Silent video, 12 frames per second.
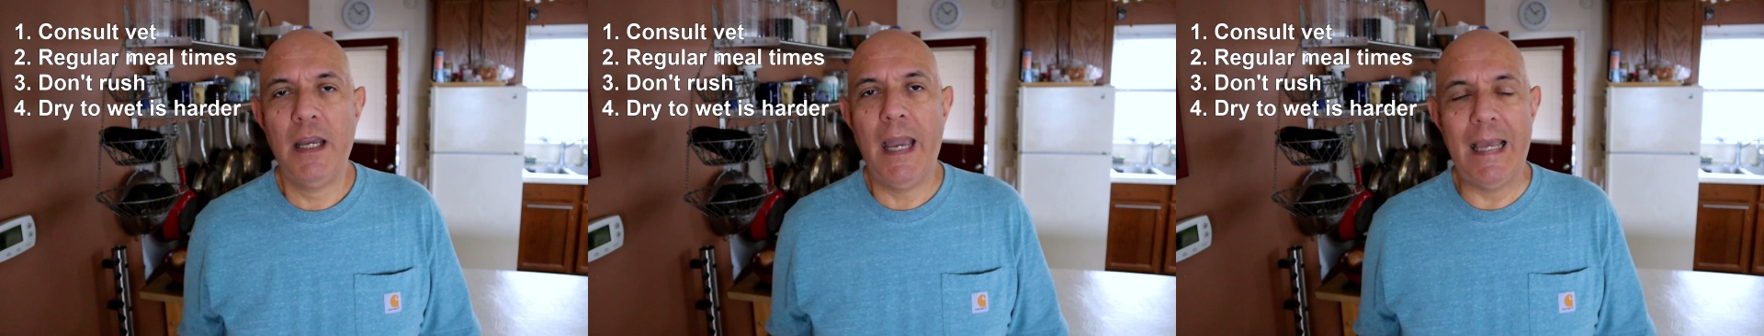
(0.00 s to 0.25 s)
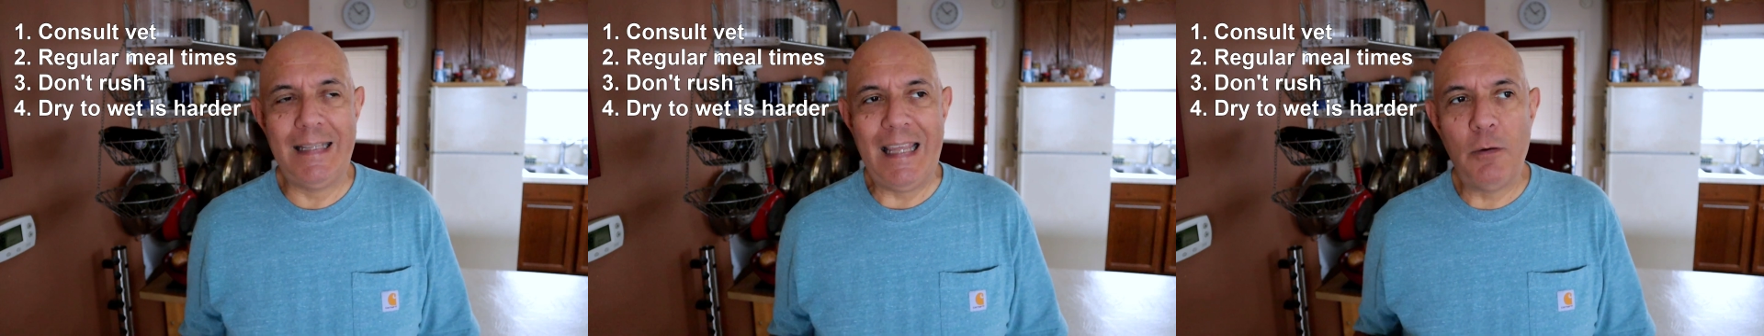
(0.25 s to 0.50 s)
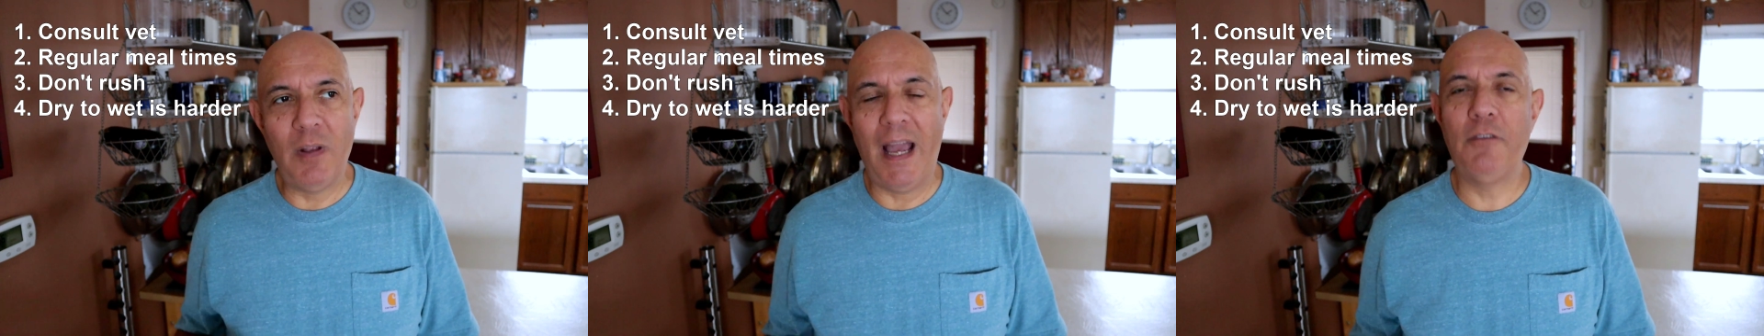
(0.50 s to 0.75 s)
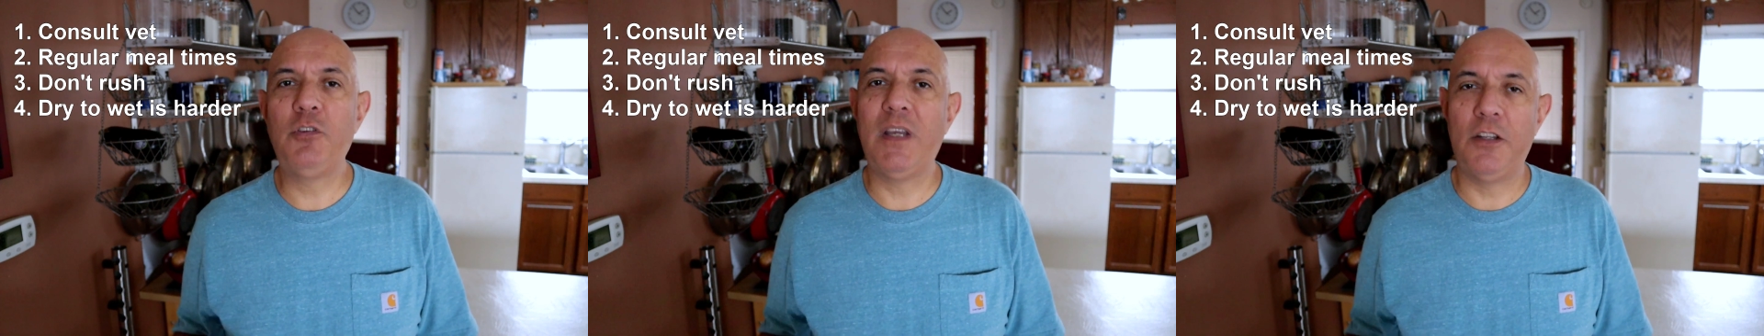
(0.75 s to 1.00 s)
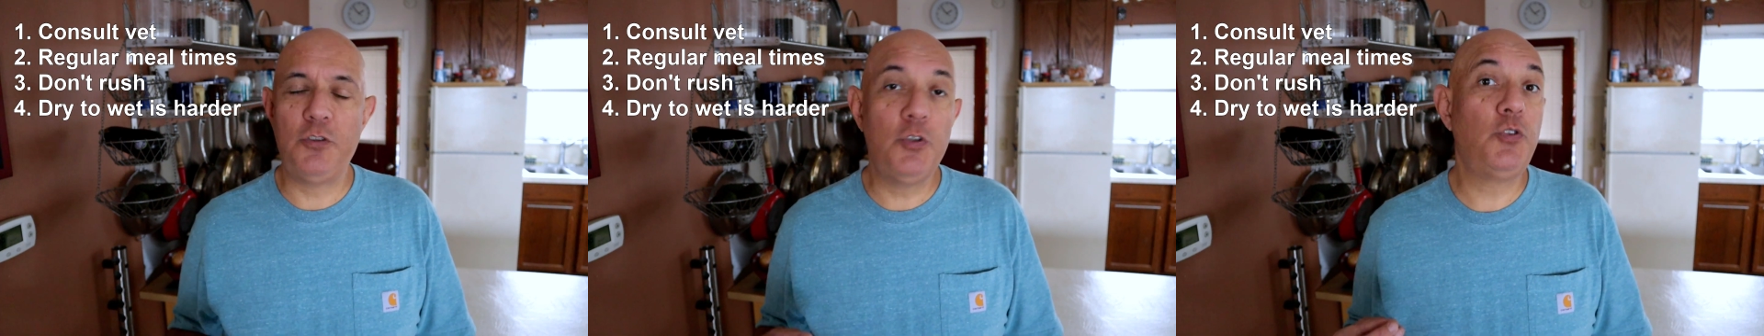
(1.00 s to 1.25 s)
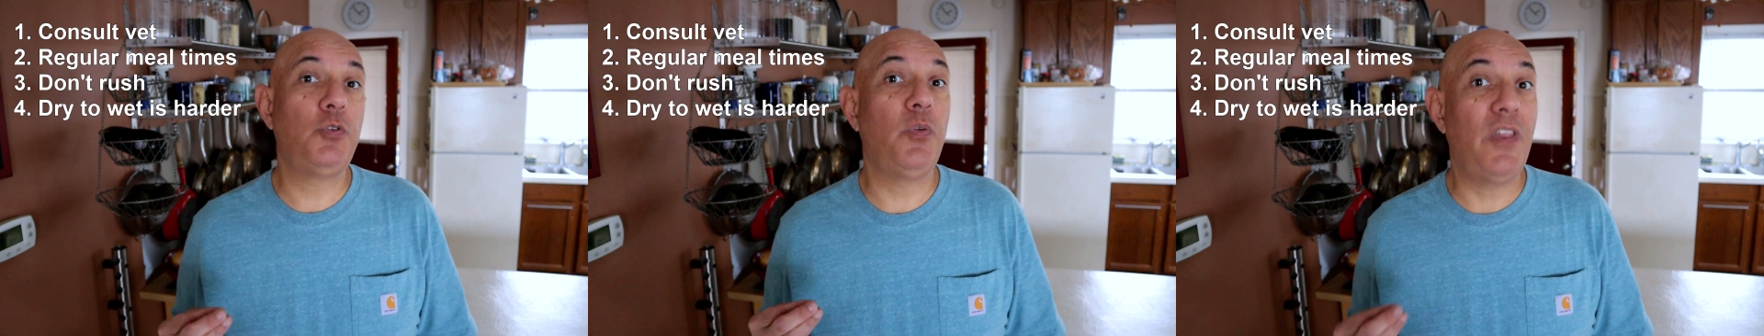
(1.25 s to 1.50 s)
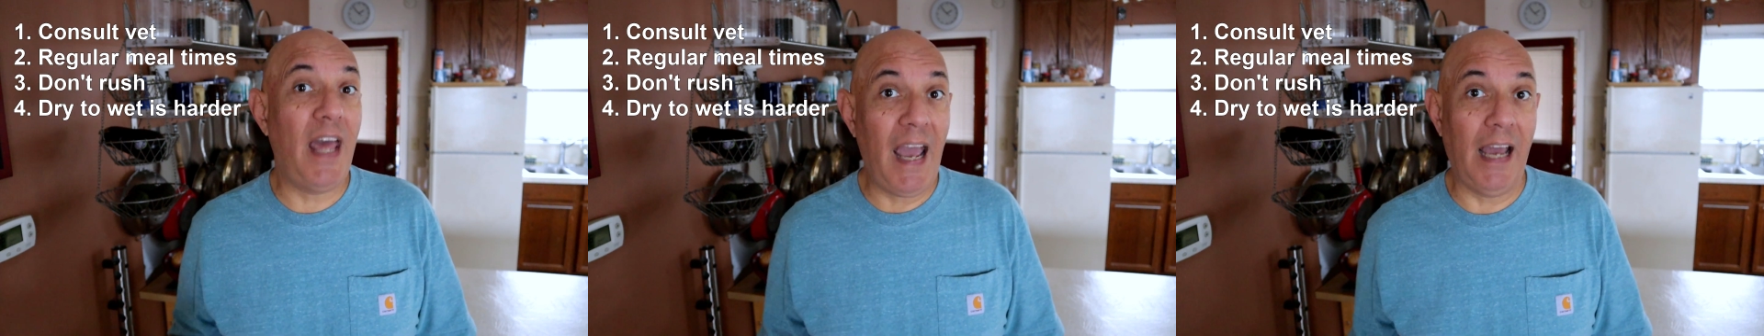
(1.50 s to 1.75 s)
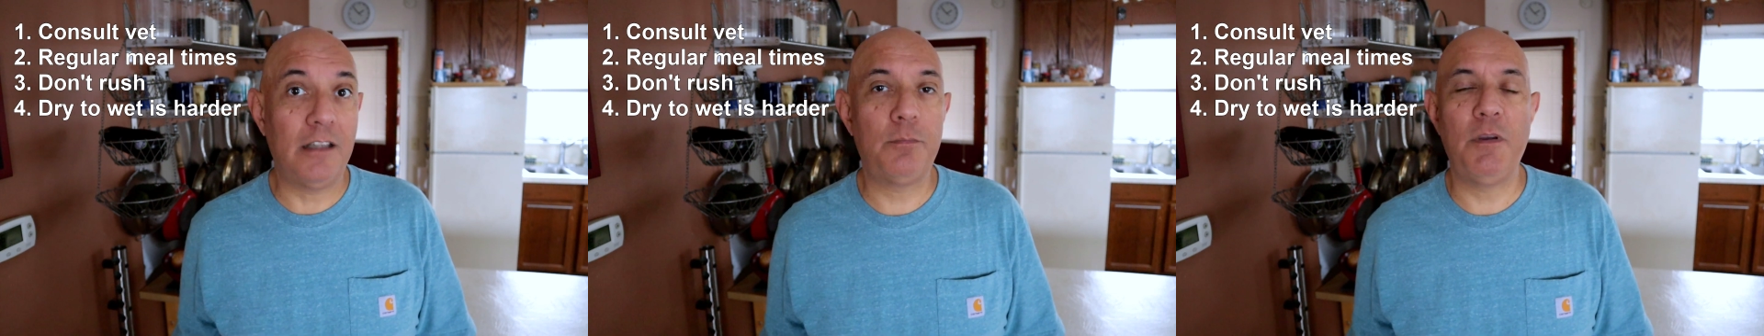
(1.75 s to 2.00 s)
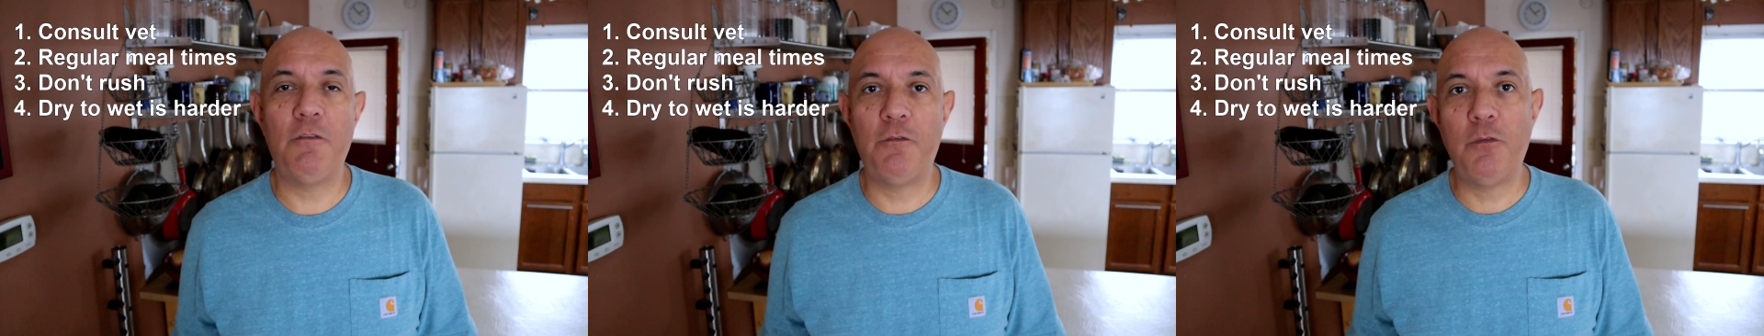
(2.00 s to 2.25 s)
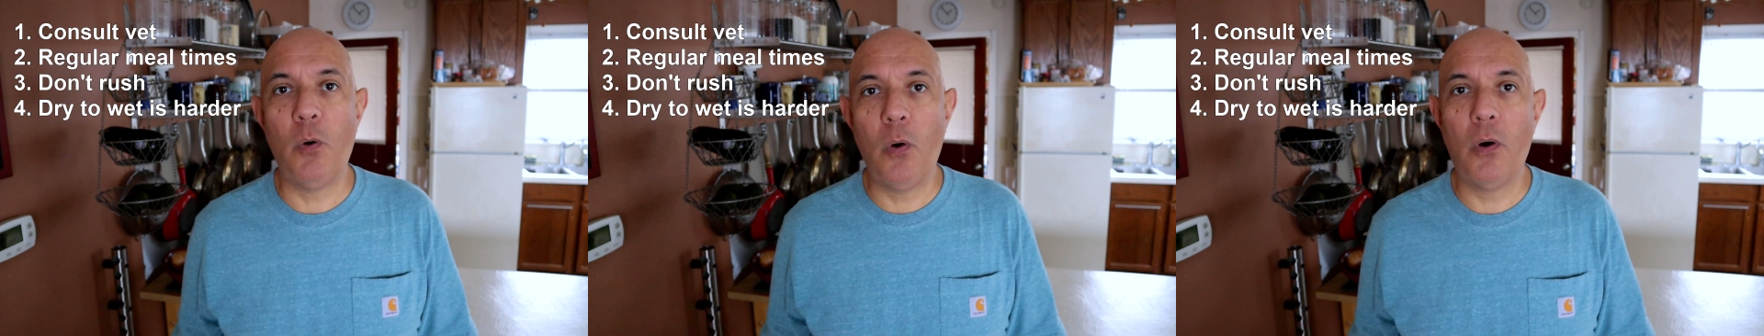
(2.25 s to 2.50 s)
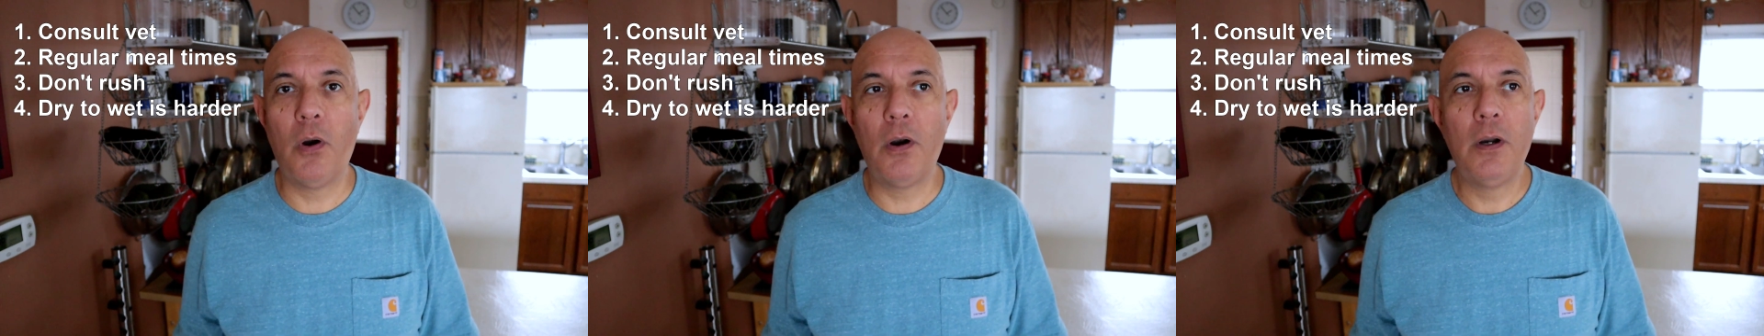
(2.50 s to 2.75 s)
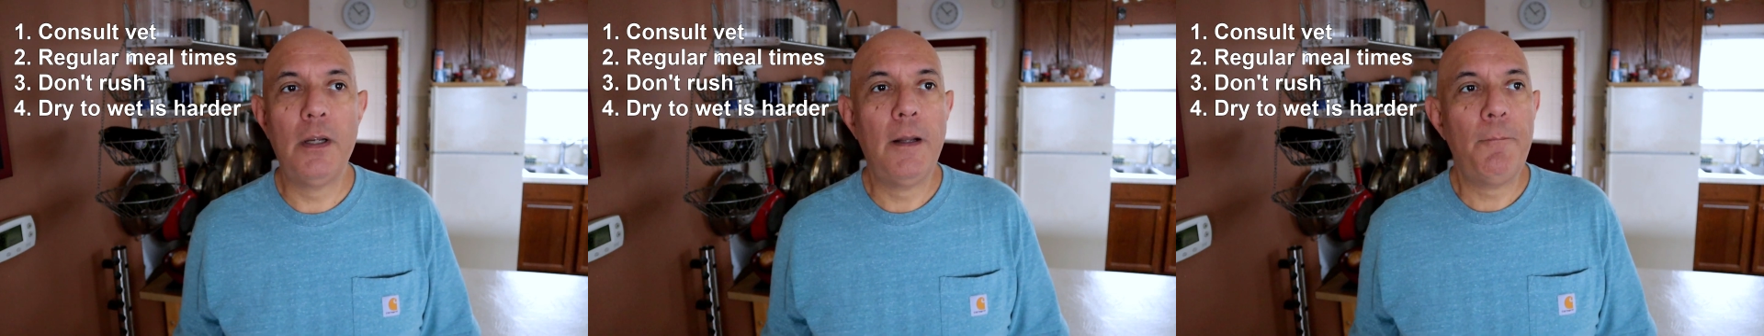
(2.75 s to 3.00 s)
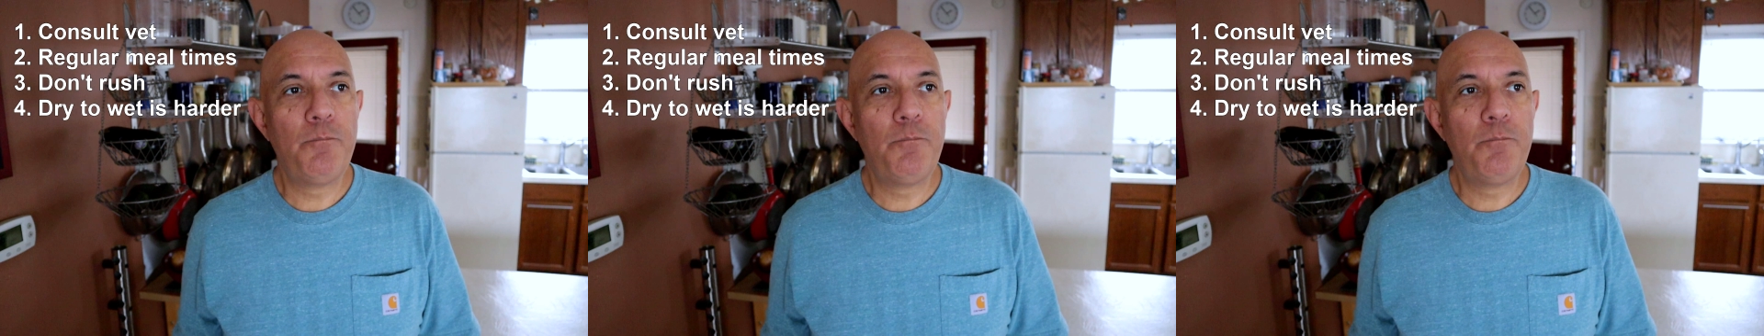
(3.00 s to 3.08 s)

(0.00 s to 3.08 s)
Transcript: and they will have to get used to that before